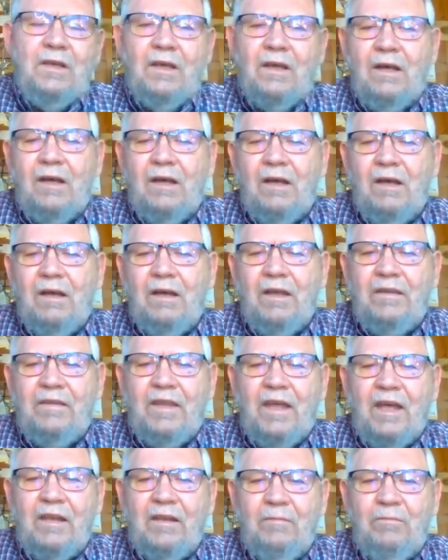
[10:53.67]

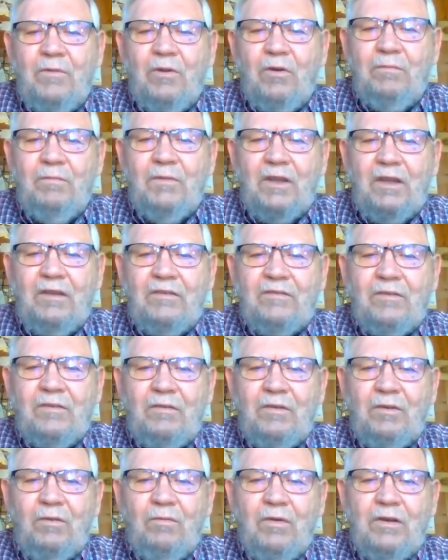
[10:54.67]
And normally it's
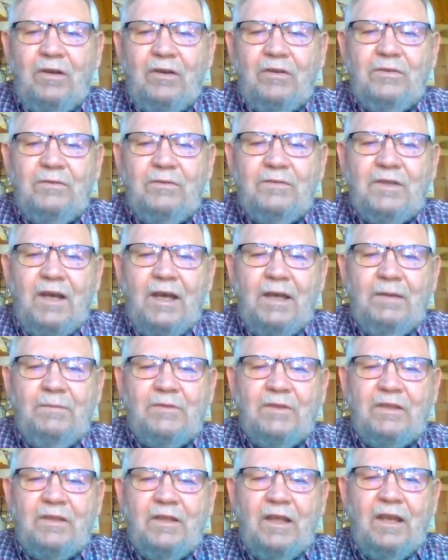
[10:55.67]
only one or two
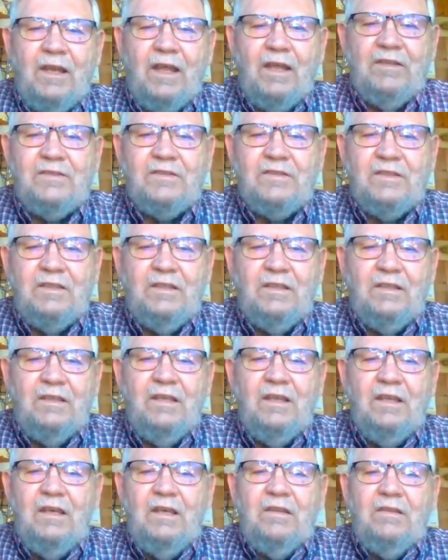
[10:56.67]
times that has
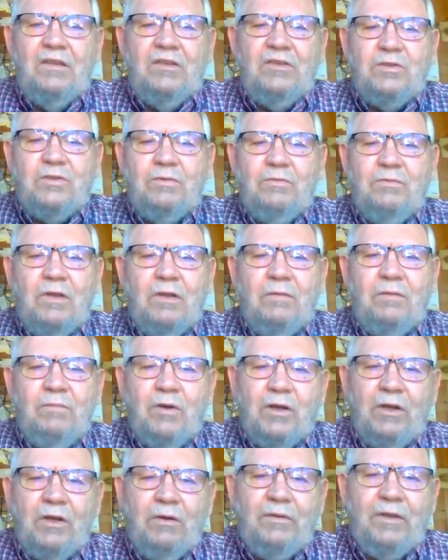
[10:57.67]
seen the June
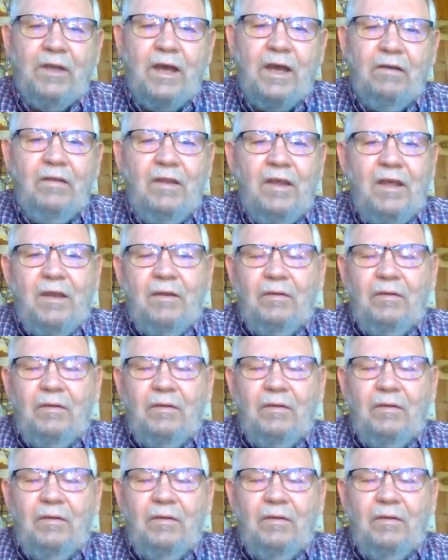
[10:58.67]
number go down.